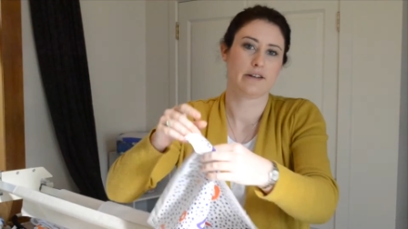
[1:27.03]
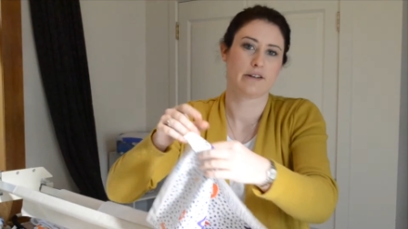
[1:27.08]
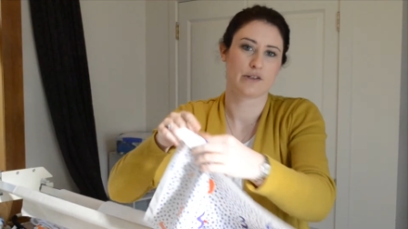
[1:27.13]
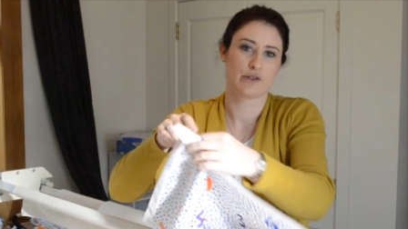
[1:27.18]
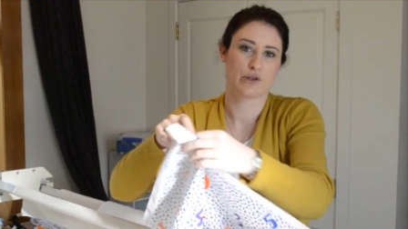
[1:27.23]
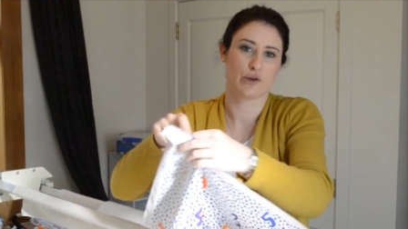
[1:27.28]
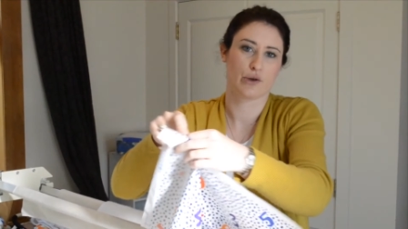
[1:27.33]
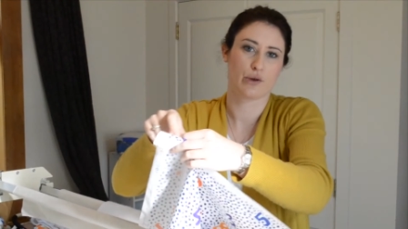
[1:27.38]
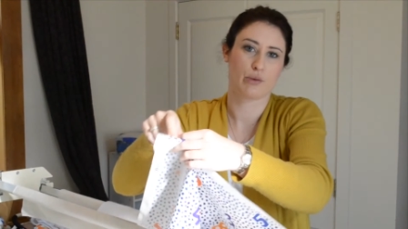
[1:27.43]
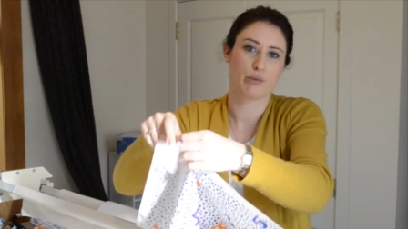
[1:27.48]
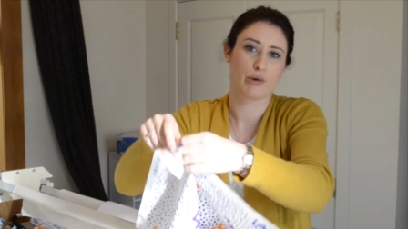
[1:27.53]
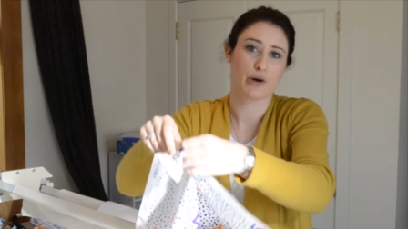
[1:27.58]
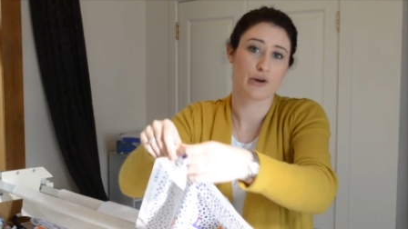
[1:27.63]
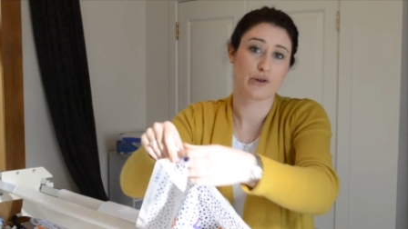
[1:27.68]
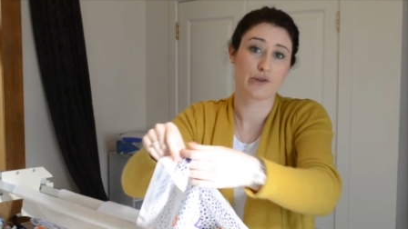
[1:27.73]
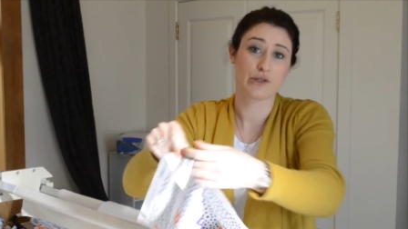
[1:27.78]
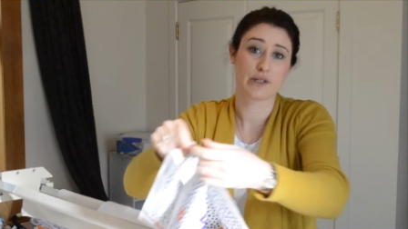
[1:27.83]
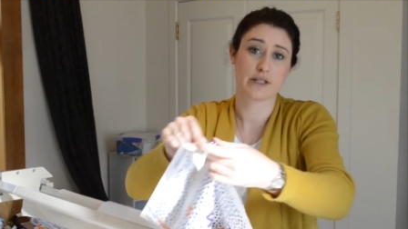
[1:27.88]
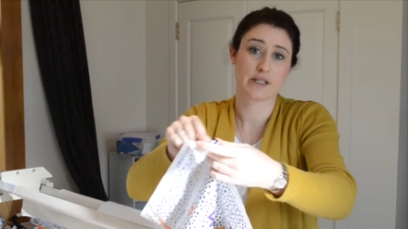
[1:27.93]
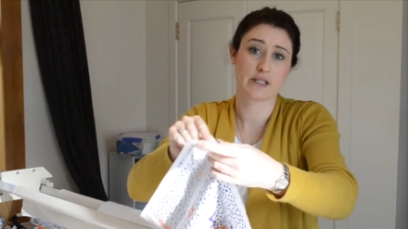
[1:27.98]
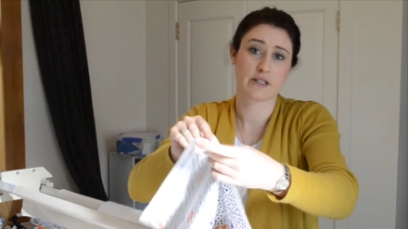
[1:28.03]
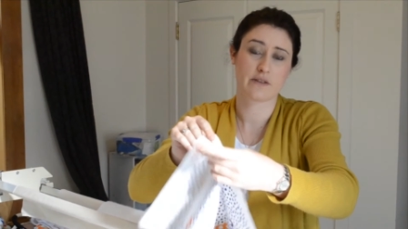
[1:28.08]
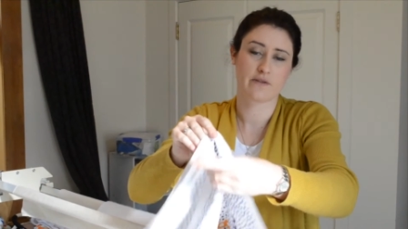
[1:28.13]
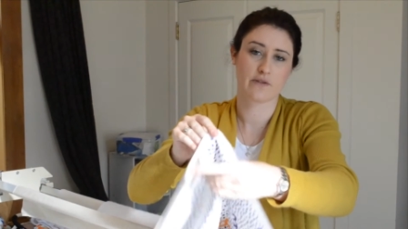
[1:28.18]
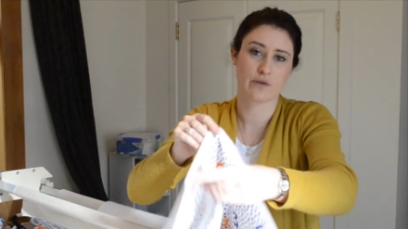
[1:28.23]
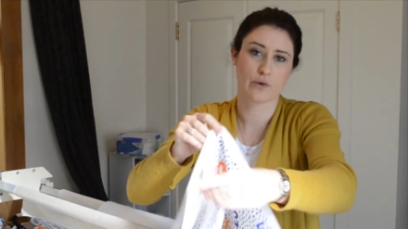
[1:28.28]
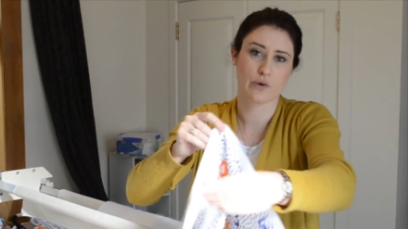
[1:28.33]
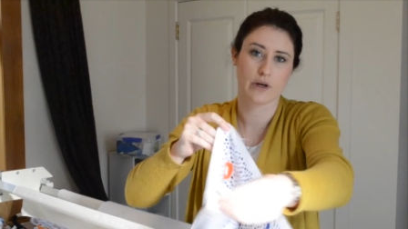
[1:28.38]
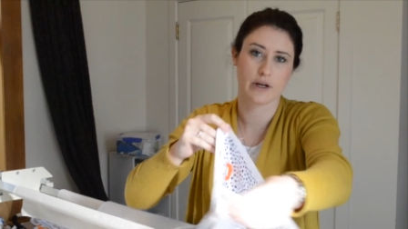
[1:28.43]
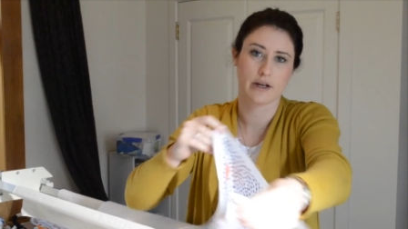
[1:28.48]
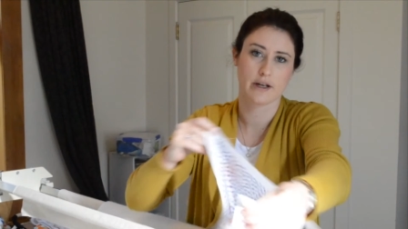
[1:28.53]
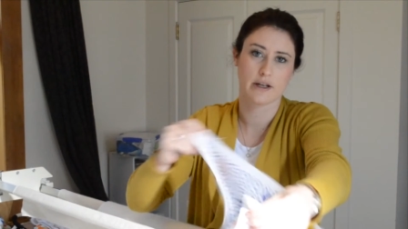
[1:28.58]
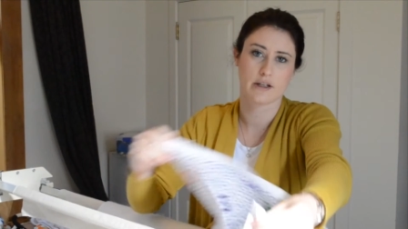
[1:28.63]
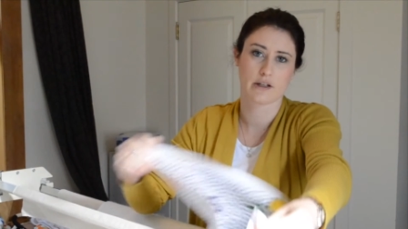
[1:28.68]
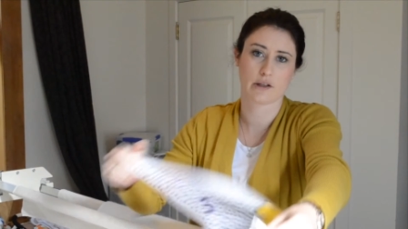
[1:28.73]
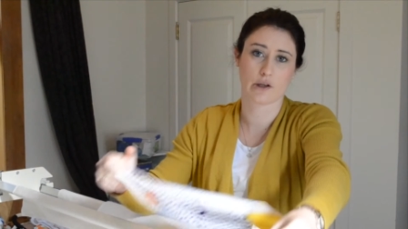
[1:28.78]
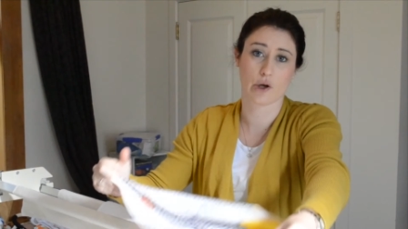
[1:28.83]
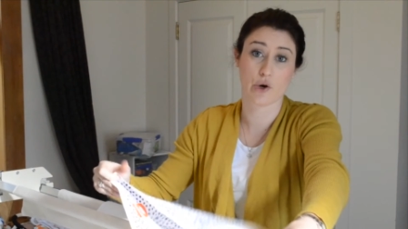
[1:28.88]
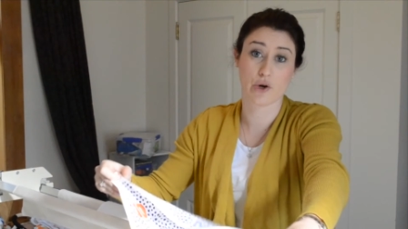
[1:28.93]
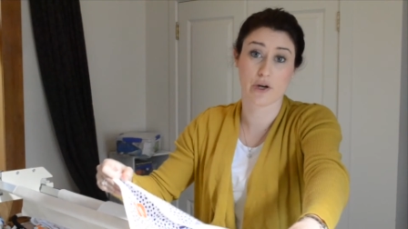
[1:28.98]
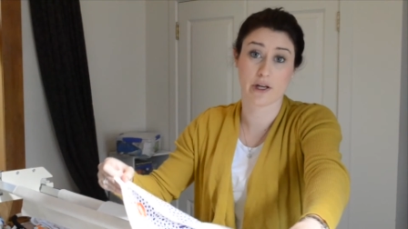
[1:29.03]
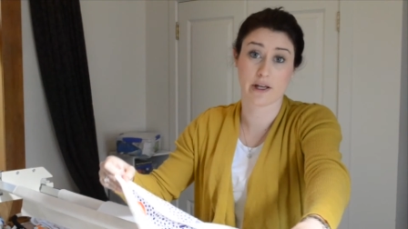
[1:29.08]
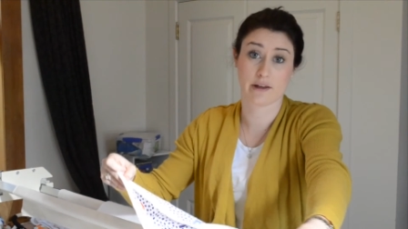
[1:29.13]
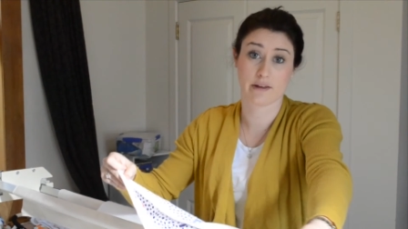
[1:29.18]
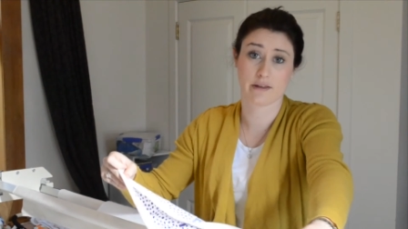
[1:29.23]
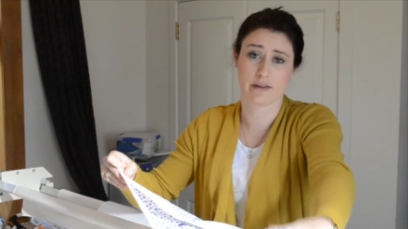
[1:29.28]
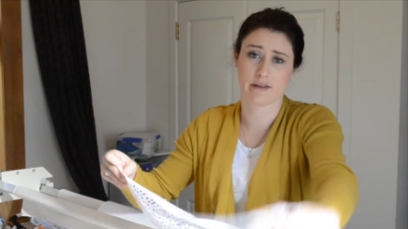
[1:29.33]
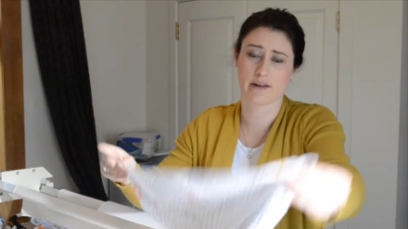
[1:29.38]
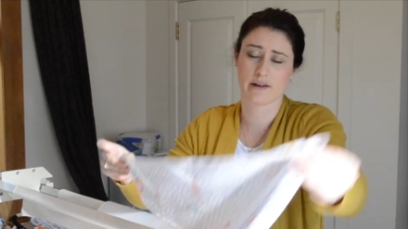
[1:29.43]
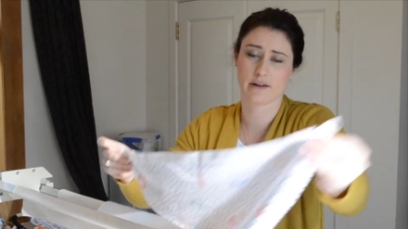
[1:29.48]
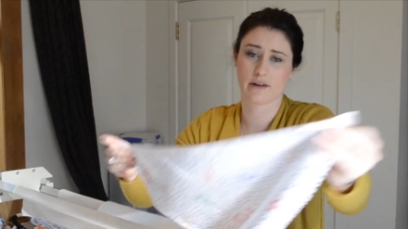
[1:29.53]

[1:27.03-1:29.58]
So the process for loading the